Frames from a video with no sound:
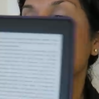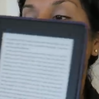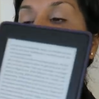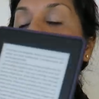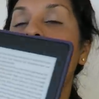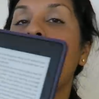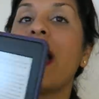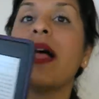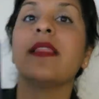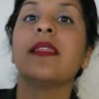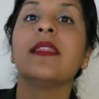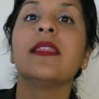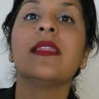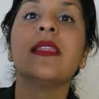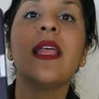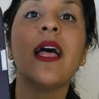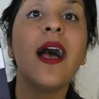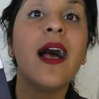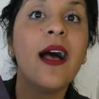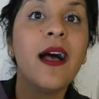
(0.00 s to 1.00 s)
So I
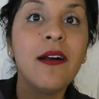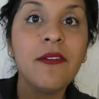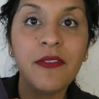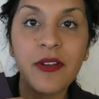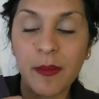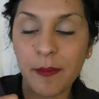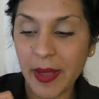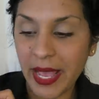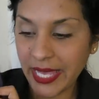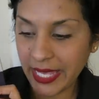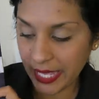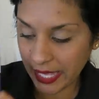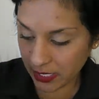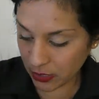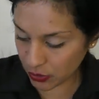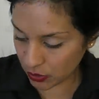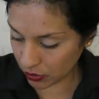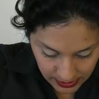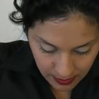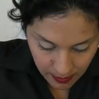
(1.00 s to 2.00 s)
love my
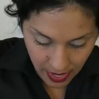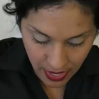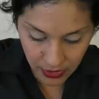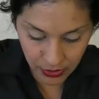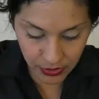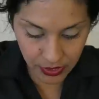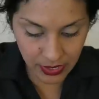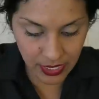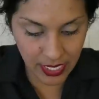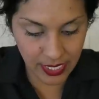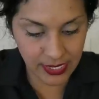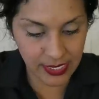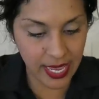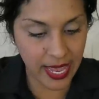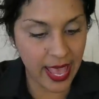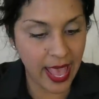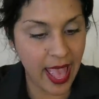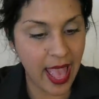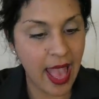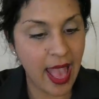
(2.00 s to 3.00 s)
Kindle. Some other things
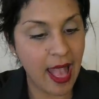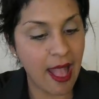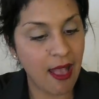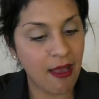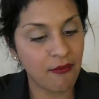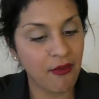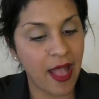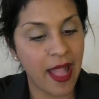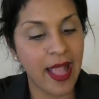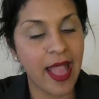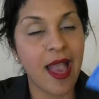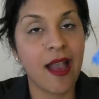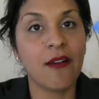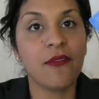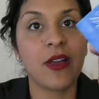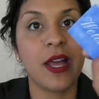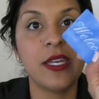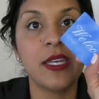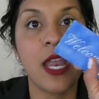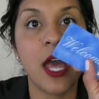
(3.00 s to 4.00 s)
I
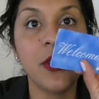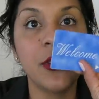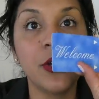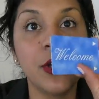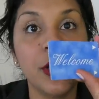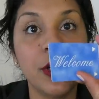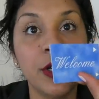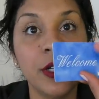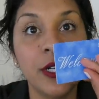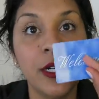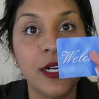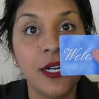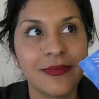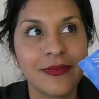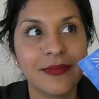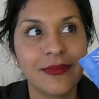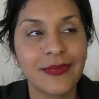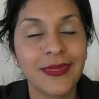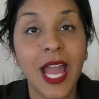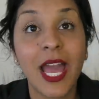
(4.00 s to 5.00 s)
have another
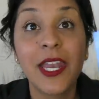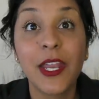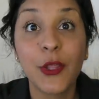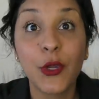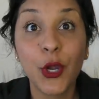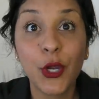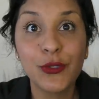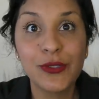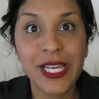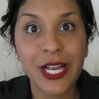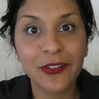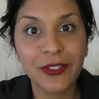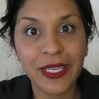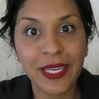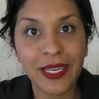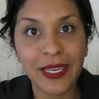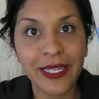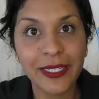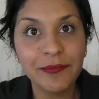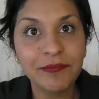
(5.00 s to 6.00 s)
hotel
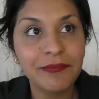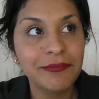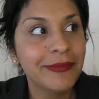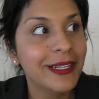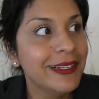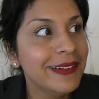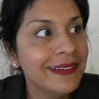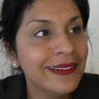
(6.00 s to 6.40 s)
key.